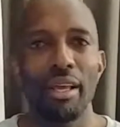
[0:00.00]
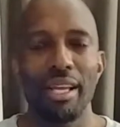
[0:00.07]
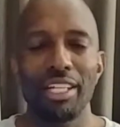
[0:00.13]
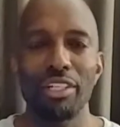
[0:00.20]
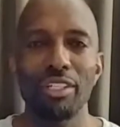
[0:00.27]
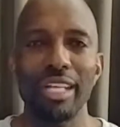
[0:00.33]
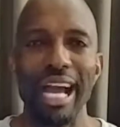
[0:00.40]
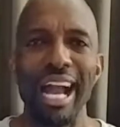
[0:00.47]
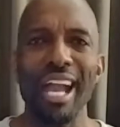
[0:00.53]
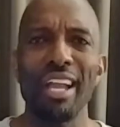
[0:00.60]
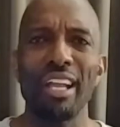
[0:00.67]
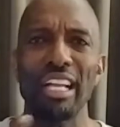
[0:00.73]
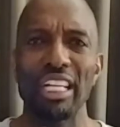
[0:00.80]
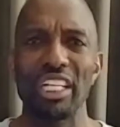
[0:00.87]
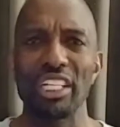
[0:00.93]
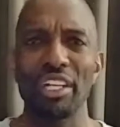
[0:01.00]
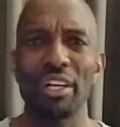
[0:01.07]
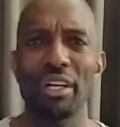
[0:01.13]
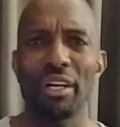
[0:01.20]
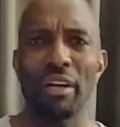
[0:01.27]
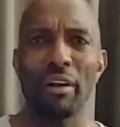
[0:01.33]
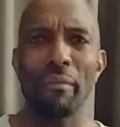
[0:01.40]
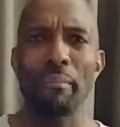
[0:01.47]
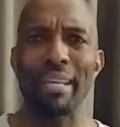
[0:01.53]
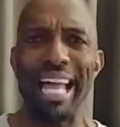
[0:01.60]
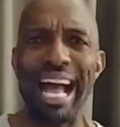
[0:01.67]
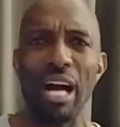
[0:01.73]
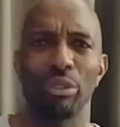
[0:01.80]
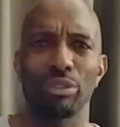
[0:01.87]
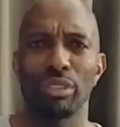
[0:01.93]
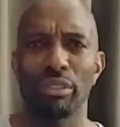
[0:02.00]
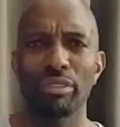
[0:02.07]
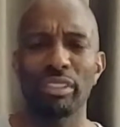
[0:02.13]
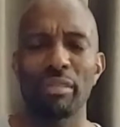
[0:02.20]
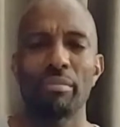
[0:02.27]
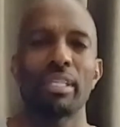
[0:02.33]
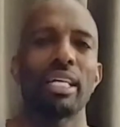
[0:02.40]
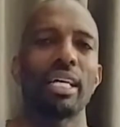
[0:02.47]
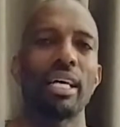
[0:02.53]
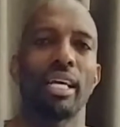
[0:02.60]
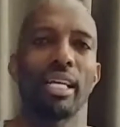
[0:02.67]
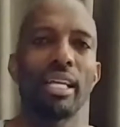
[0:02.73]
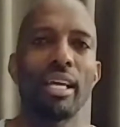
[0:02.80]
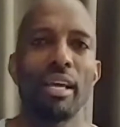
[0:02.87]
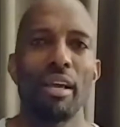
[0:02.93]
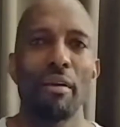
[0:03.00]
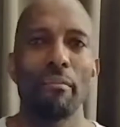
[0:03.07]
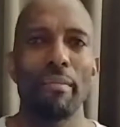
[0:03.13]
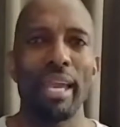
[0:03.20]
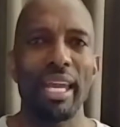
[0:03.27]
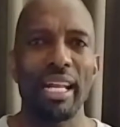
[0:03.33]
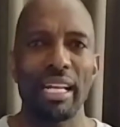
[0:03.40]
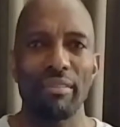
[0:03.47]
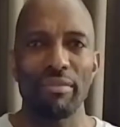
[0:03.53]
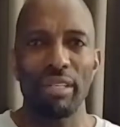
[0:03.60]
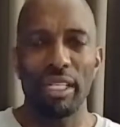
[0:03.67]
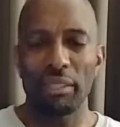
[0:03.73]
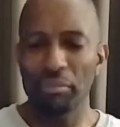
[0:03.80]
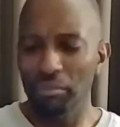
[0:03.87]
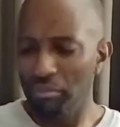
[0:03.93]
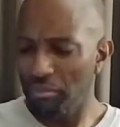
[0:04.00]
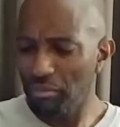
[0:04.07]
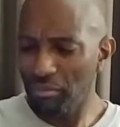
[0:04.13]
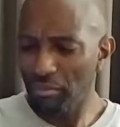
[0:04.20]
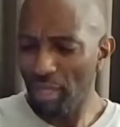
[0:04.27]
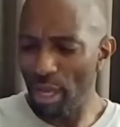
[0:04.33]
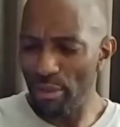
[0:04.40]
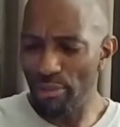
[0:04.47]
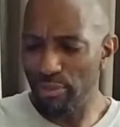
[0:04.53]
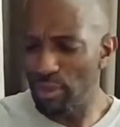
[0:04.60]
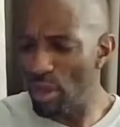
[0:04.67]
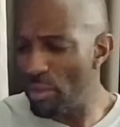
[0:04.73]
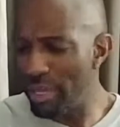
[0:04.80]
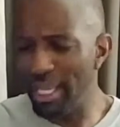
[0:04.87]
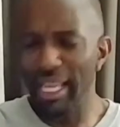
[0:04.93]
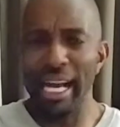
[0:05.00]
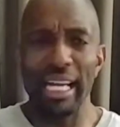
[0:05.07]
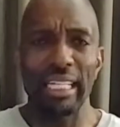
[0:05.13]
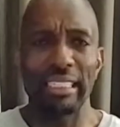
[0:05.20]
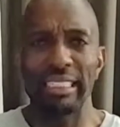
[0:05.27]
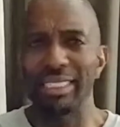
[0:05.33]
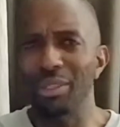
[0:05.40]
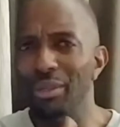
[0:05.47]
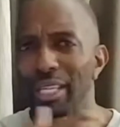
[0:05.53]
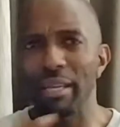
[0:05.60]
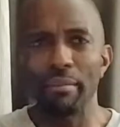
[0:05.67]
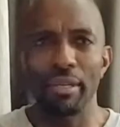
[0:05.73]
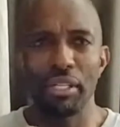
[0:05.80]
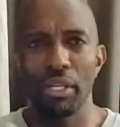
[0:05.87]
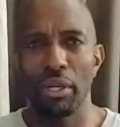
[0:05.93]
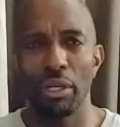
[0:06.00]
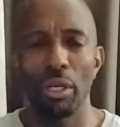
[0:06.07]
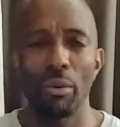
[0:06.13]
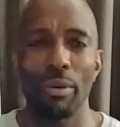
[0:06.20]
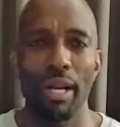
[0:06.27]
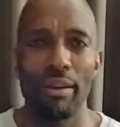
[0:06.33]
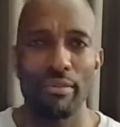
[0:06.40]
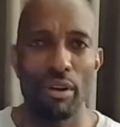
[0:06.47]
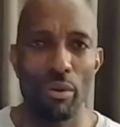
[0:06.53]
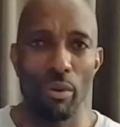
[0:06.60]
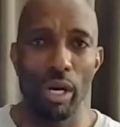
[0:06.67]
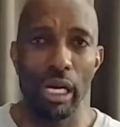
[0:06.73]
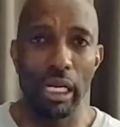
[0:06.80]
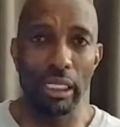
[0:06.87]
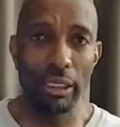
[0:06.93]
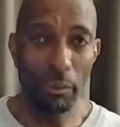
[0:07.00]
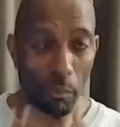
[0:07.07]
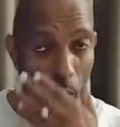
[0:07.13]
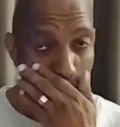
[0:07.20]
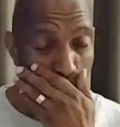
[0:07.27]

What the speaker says: and she was ironing a shirt or a blouse of some kind made out of a flowing kind of silky material or whatever it was.